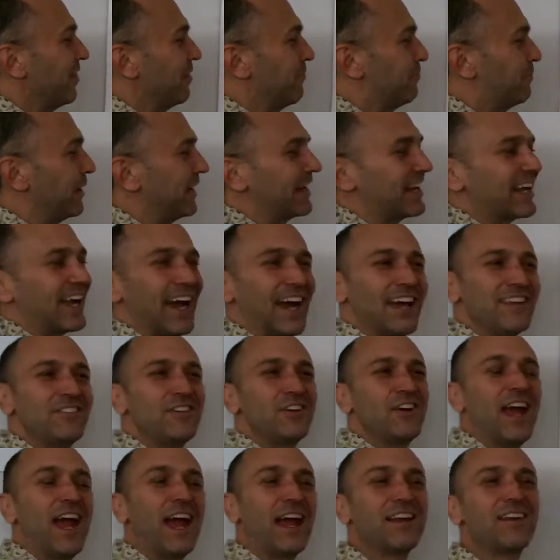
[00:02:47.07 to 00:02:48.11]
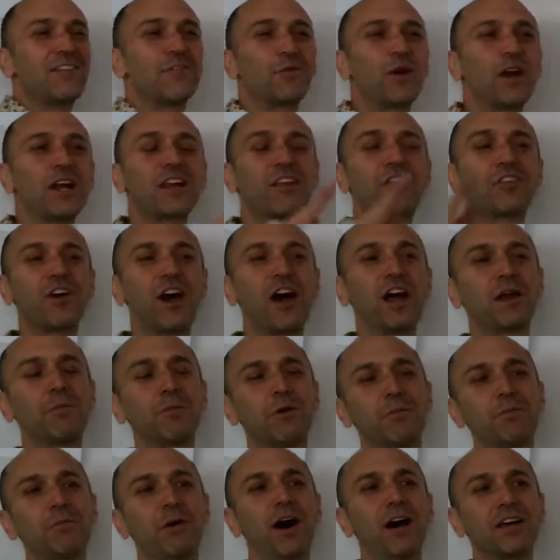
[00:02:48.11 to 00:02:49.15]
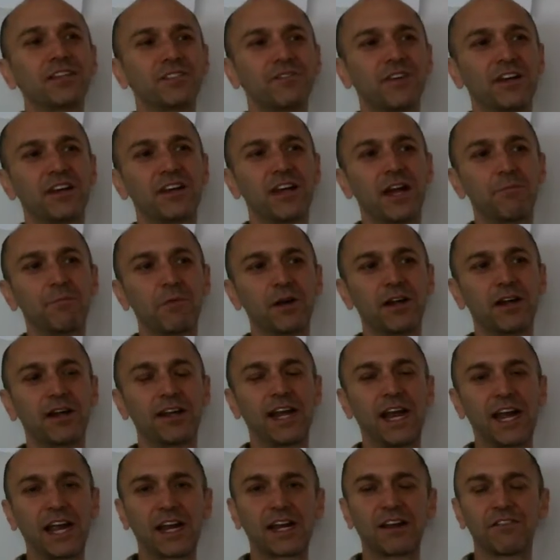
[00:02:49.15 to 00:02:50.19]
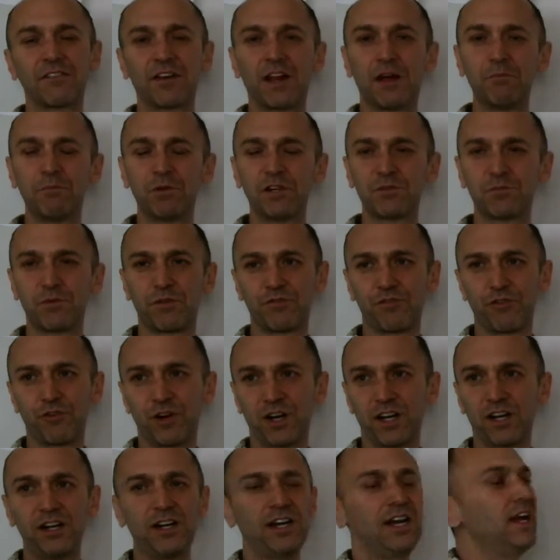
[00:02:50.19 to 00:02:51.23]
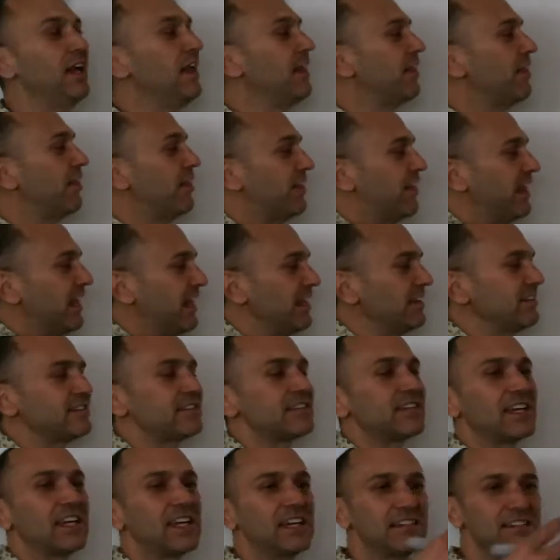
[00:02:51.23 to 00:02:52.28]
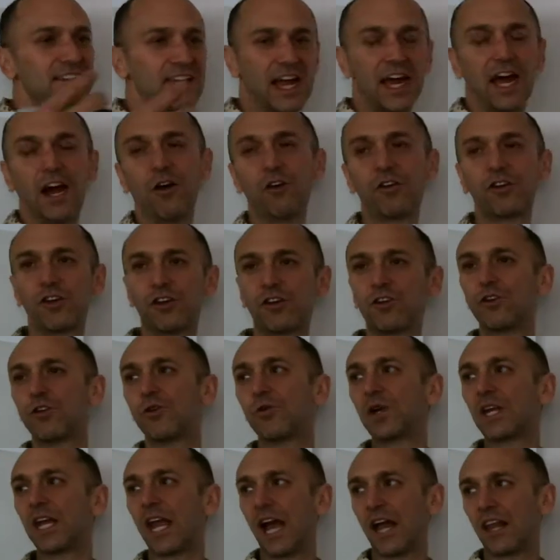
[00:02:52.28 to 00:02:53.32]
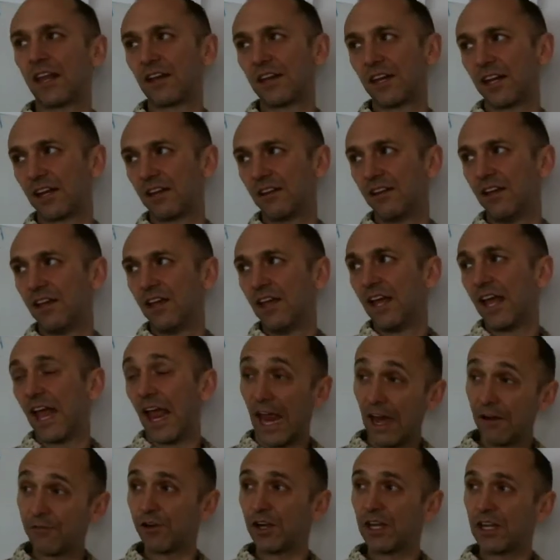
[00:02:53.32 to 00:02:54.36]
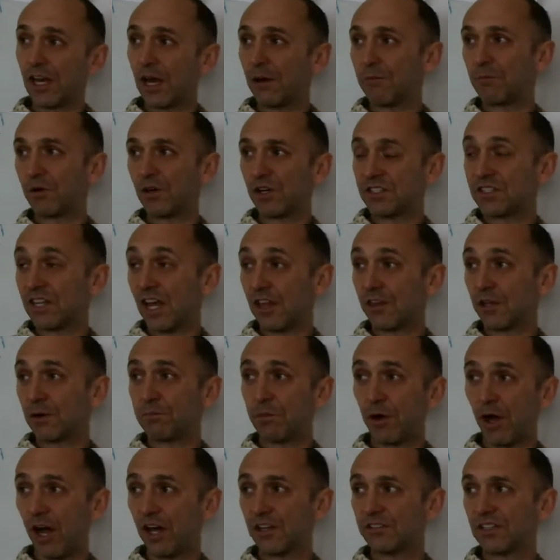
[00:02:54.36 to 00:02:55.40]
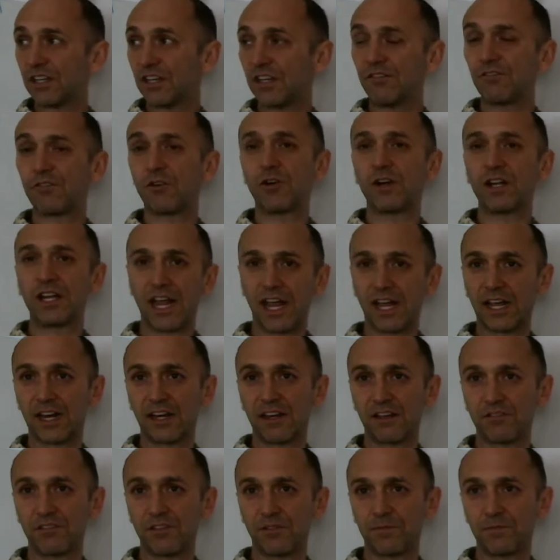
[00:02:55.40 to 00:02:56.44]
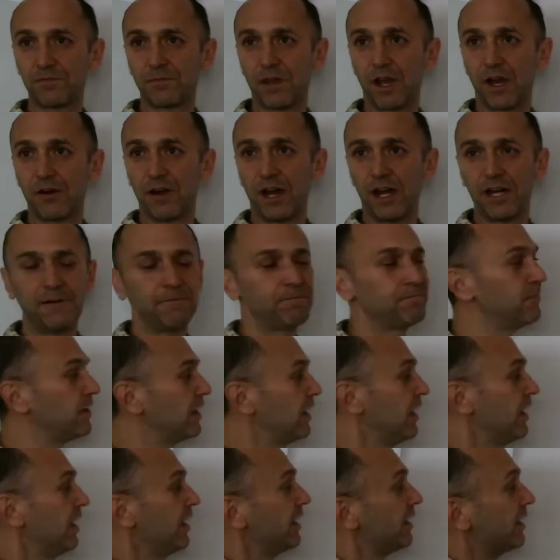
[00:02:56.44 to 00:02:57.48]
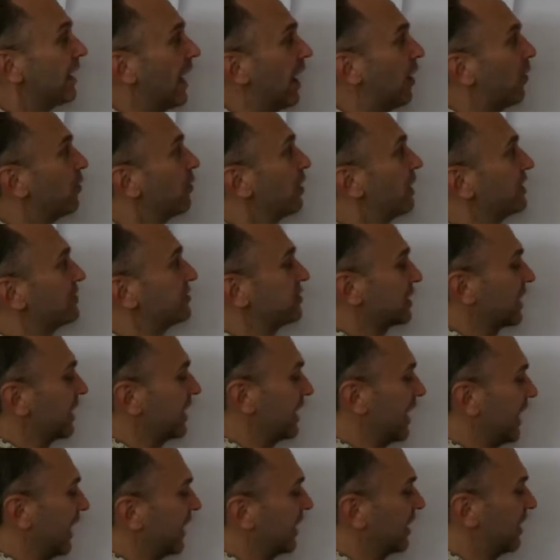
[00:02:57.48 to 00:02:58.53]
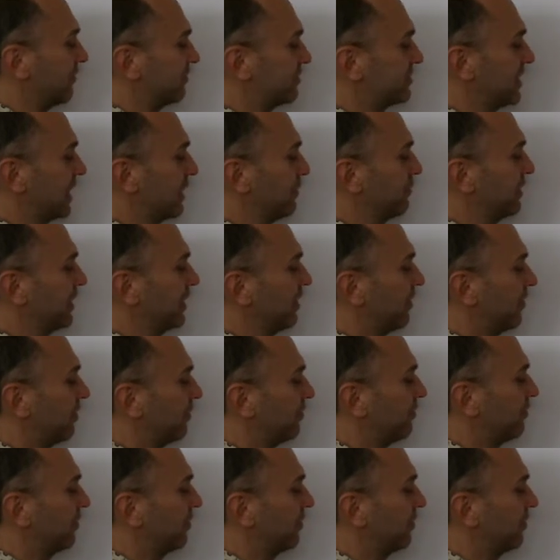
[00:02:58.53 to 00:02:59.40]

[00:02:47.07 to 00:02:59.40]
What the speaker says: Because you hadn't really thought about positive and negative numbers before, this is now your new reality. Every number is either positive or negative. All right? Now, let's look at negative. Same deal.